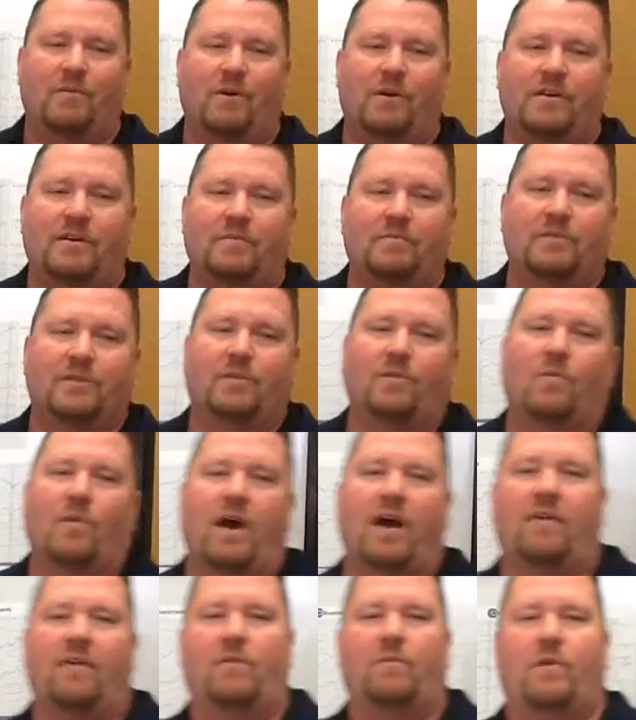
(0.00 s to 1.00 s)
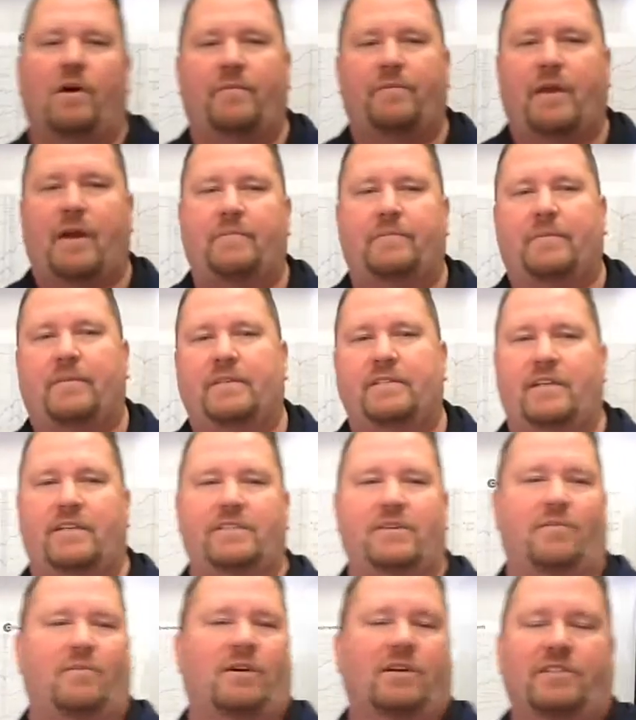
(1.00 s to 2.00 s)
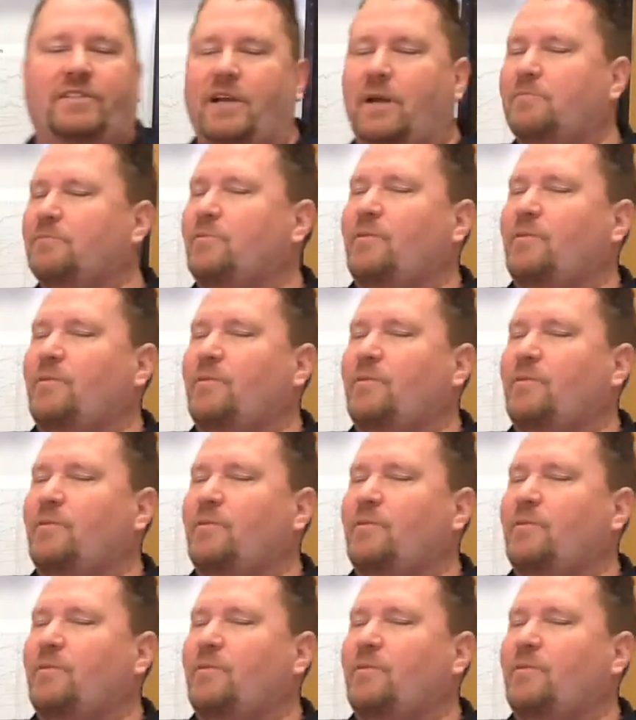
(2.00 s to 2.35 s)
Welcome to WOW, the Wealth Optimization Workshops.